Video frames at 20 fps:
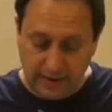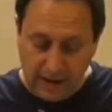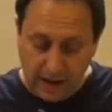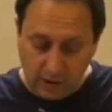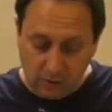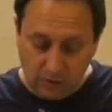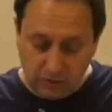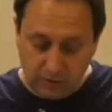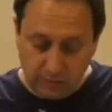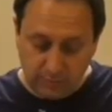And
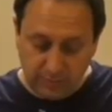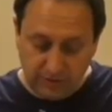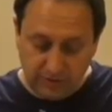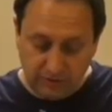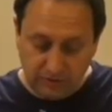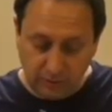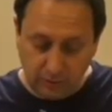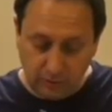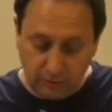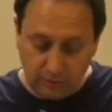how could it
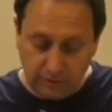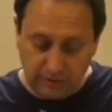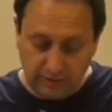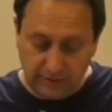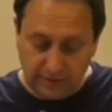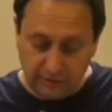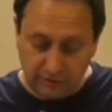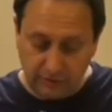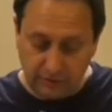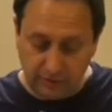be Joel
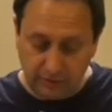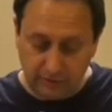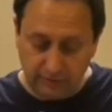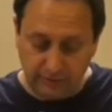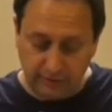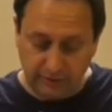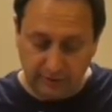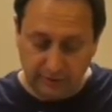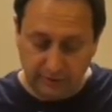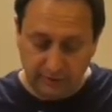had never heard
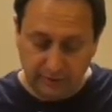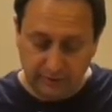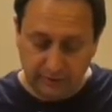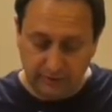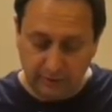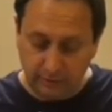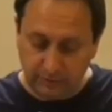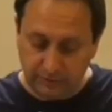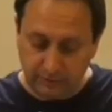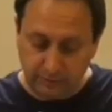of it?
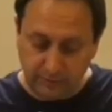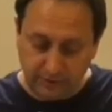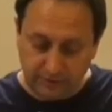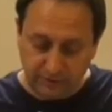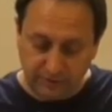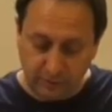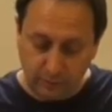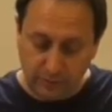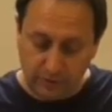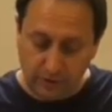There wasn't
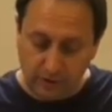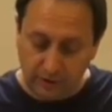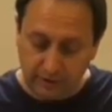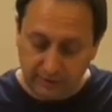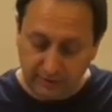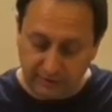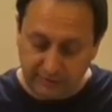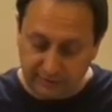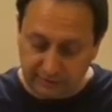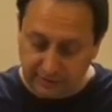much that went
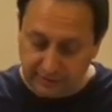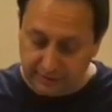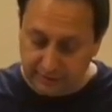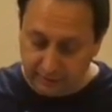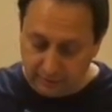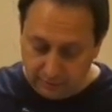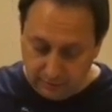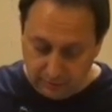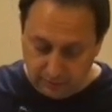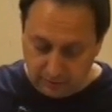on in this
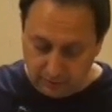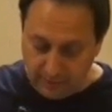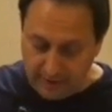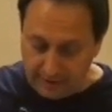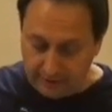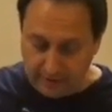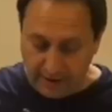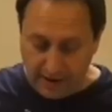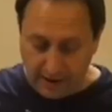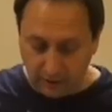lake, no
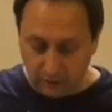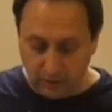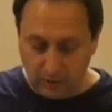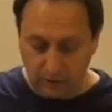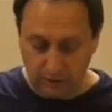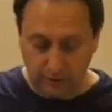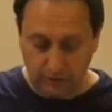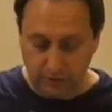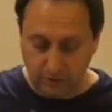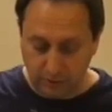matter how
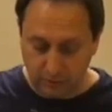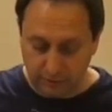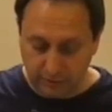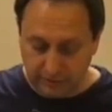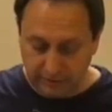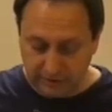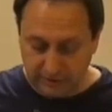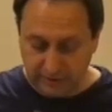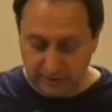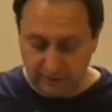long ago,
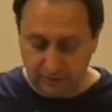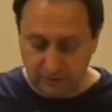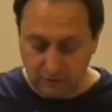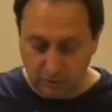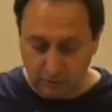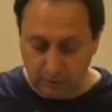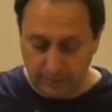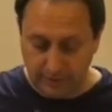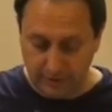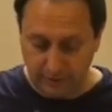that he didn't
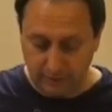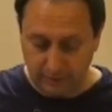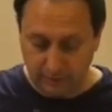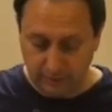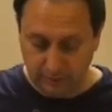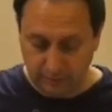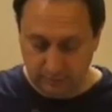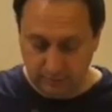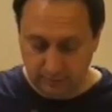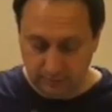know about.
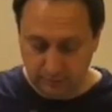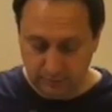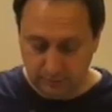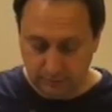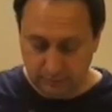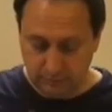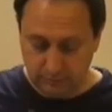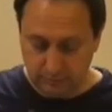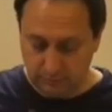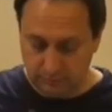
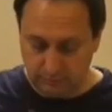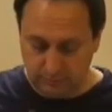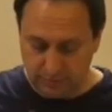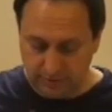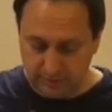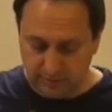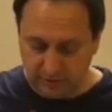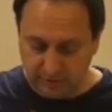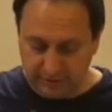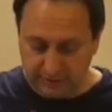
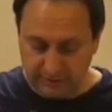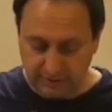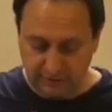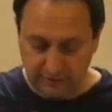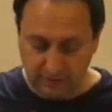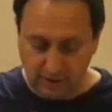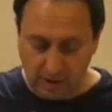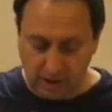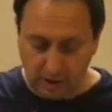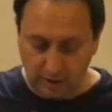People like
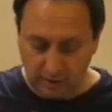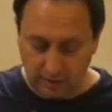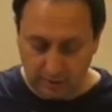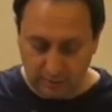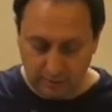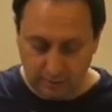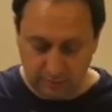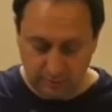to talk.